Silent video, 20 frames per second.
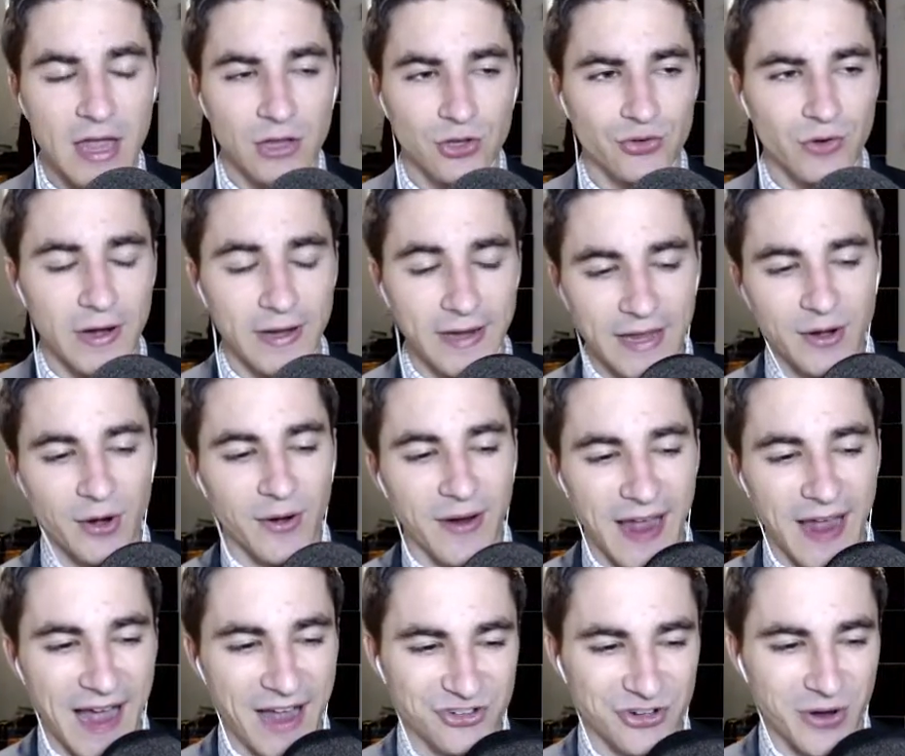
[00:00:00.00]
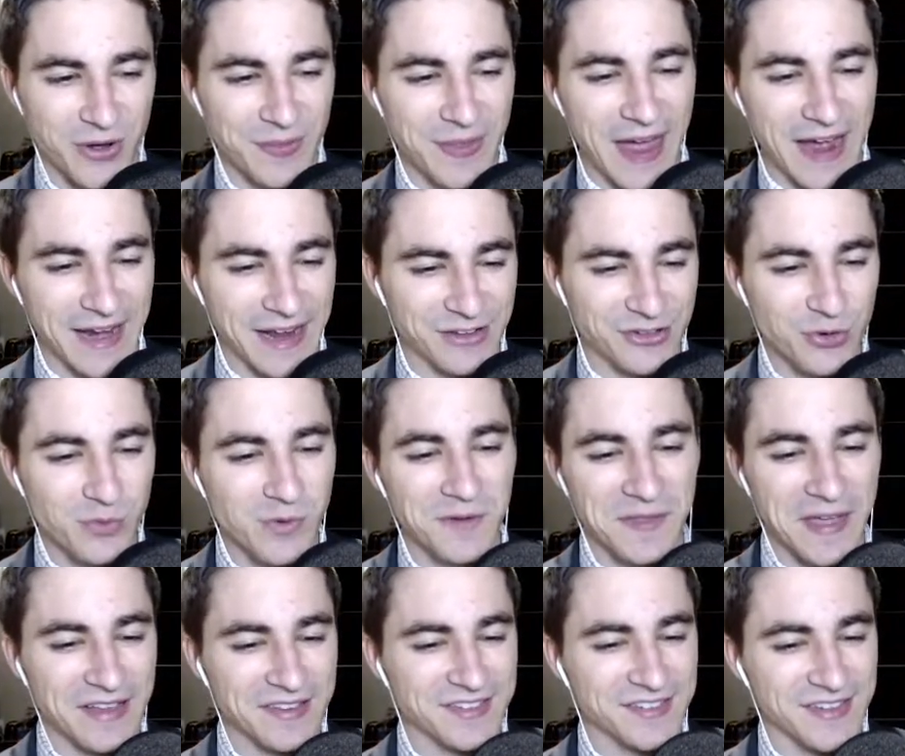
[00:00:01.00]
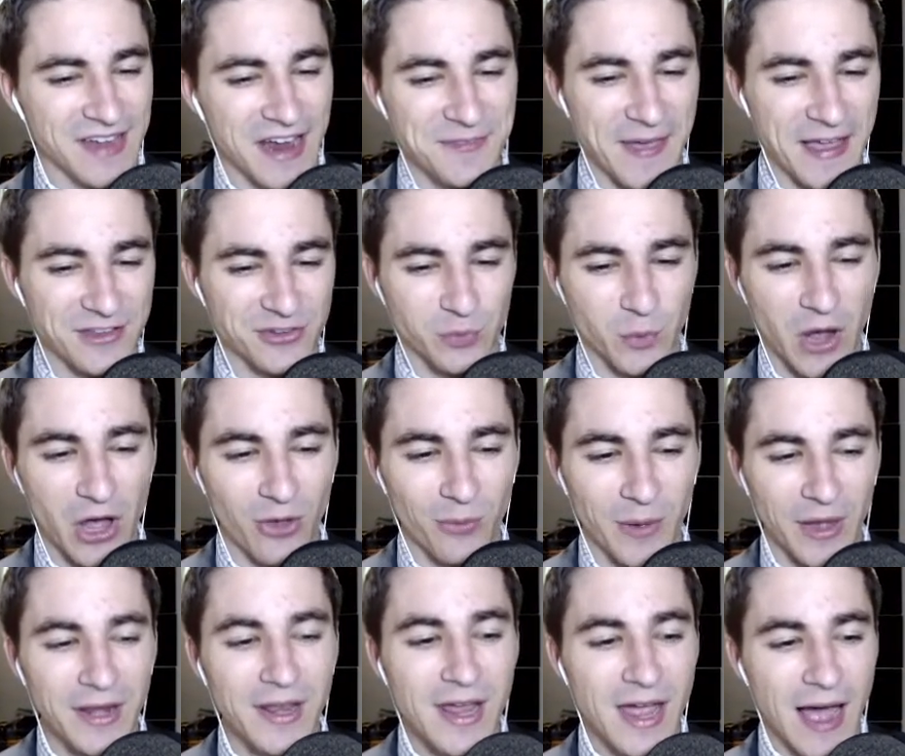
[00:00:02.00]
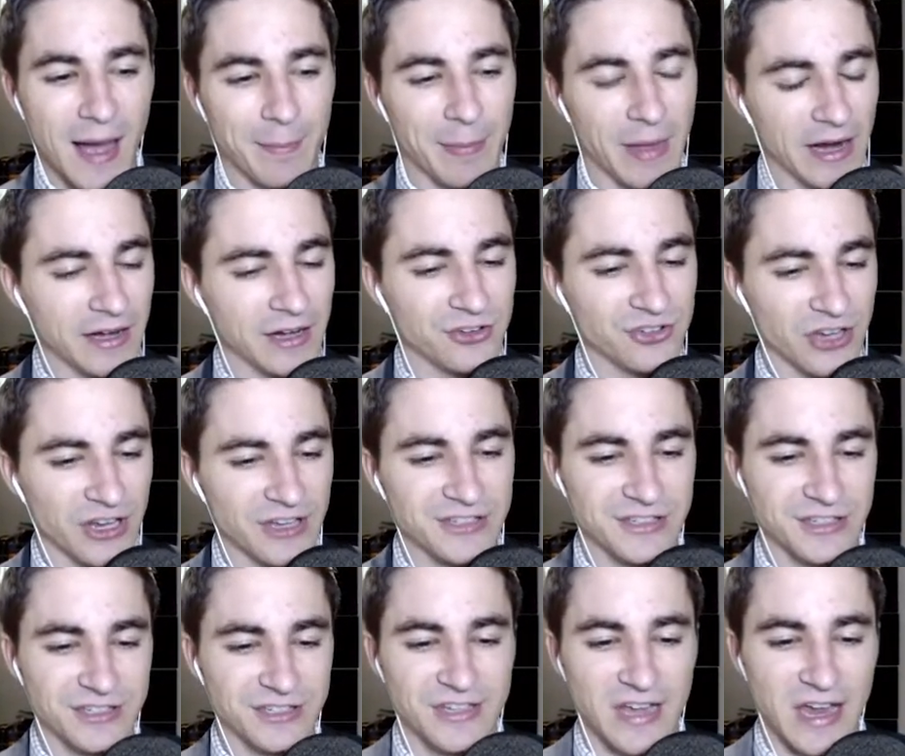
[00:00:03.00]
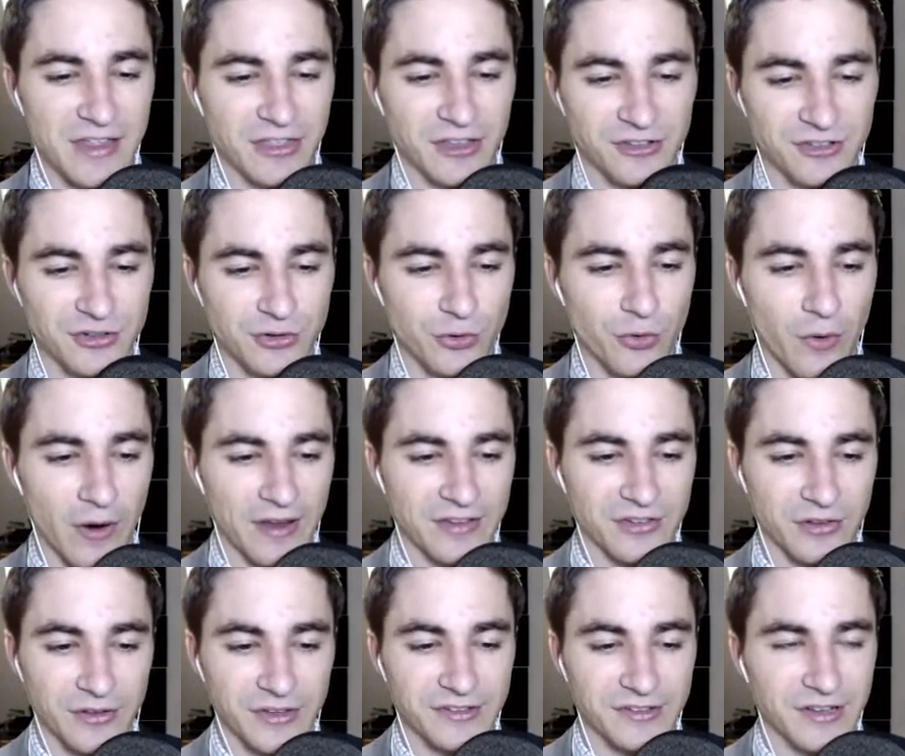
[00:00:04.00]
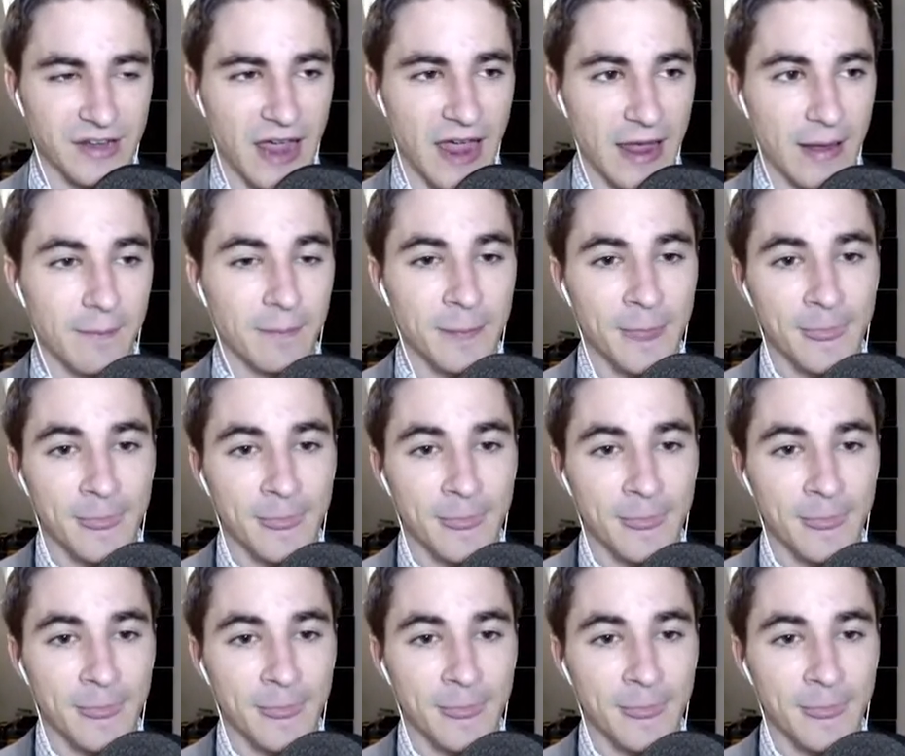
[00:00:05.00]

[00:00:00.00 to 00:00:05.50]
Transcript: Try to get our cash on that. I do want that Scythe as well, but I'm not going to chase the Scythe too crazily today.